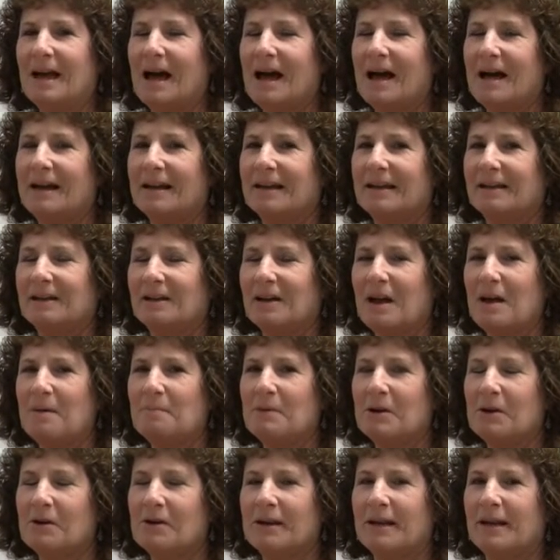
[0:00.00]
Hi, I'm
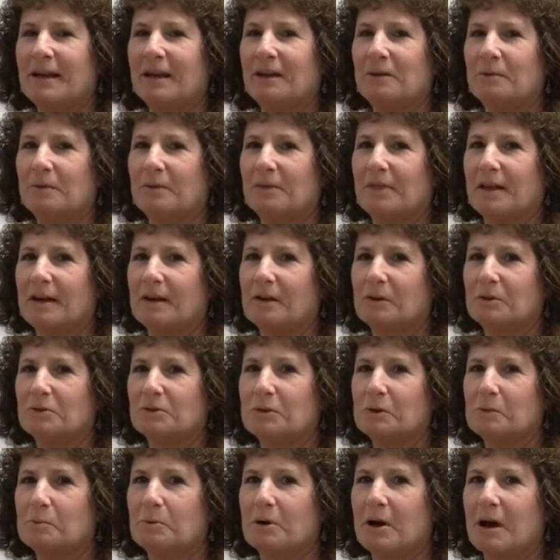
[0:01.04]
Mary Ann with
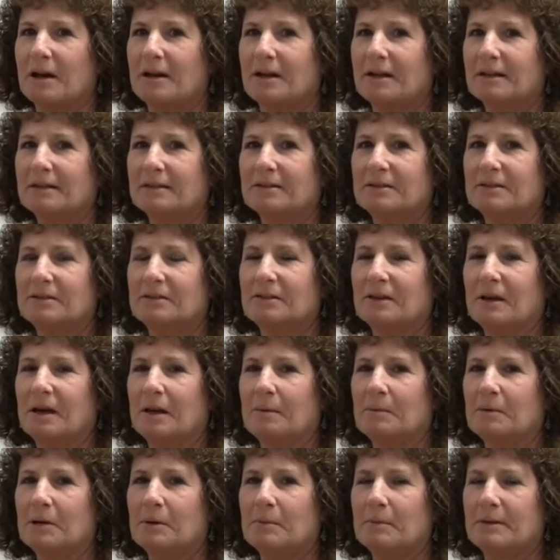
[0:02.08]
Iosso Products.
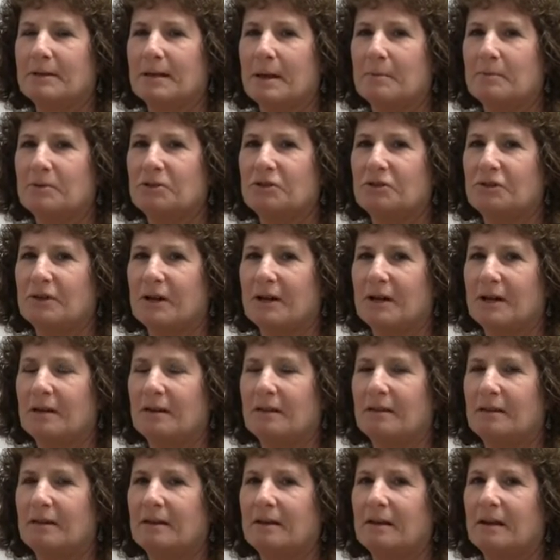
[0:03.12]
I'm going to be
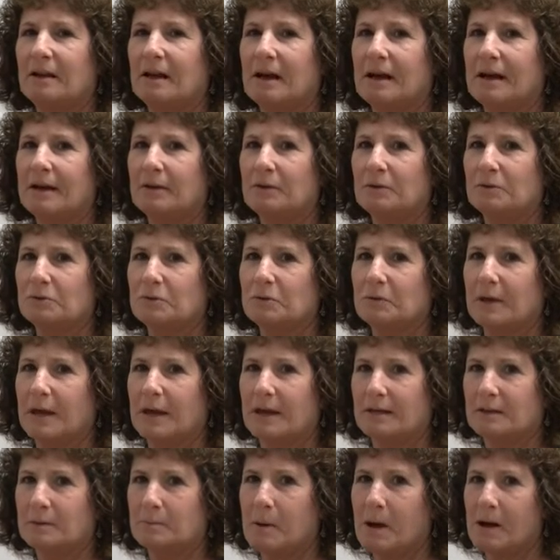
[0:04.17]
demonstrating the Iosso
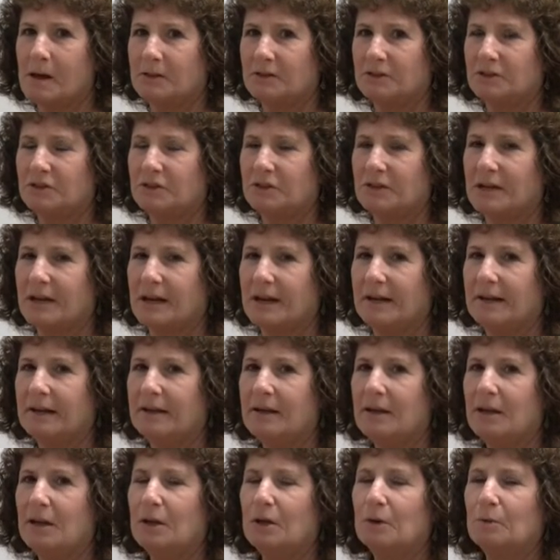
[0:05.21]
Case Polish today,
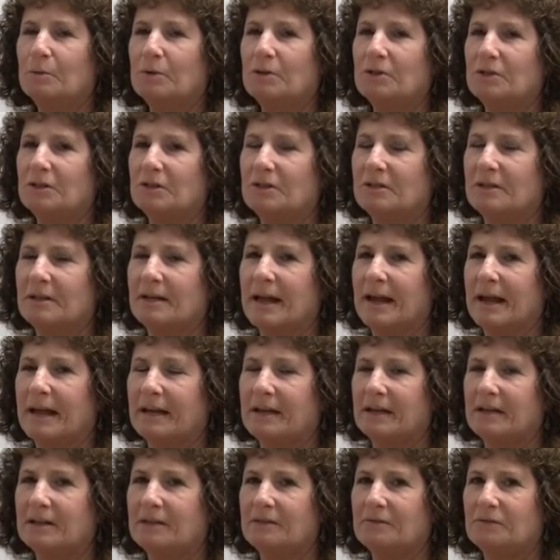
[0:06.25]
which is an
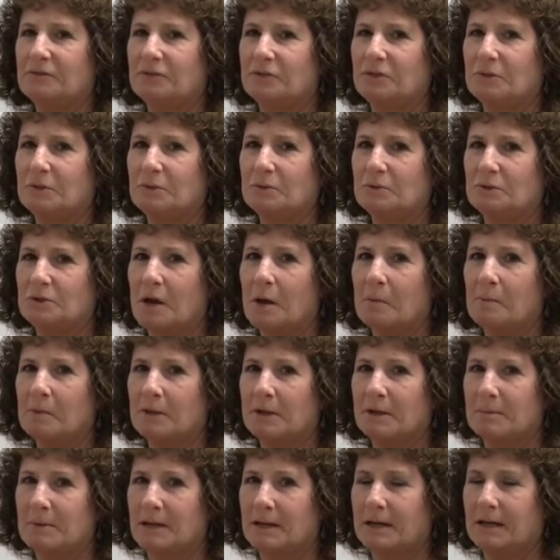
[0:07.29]
additive to
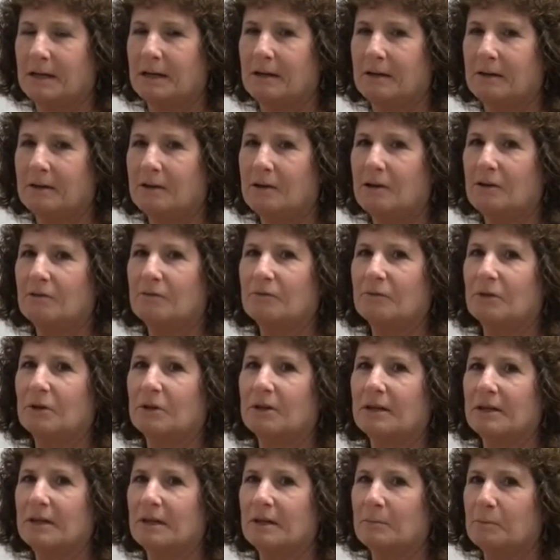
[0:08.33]
tumbling media for
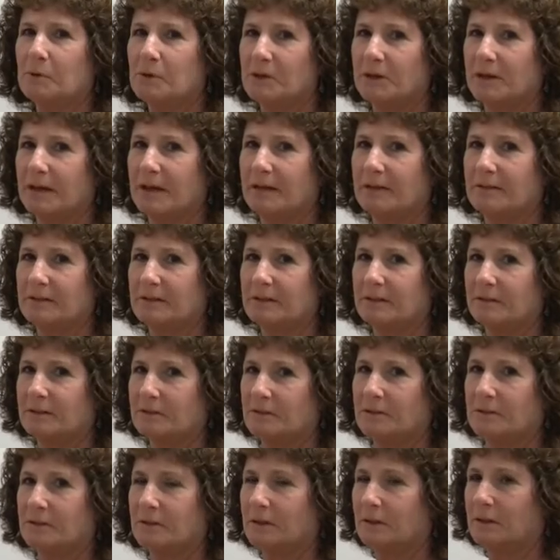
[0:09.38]
cleaning bullet
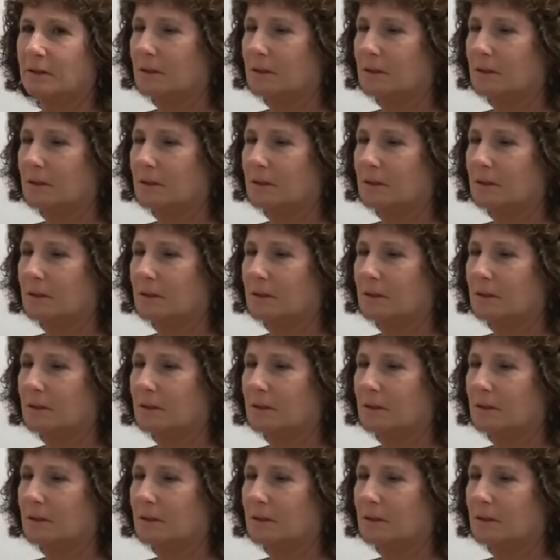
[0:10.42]
casings.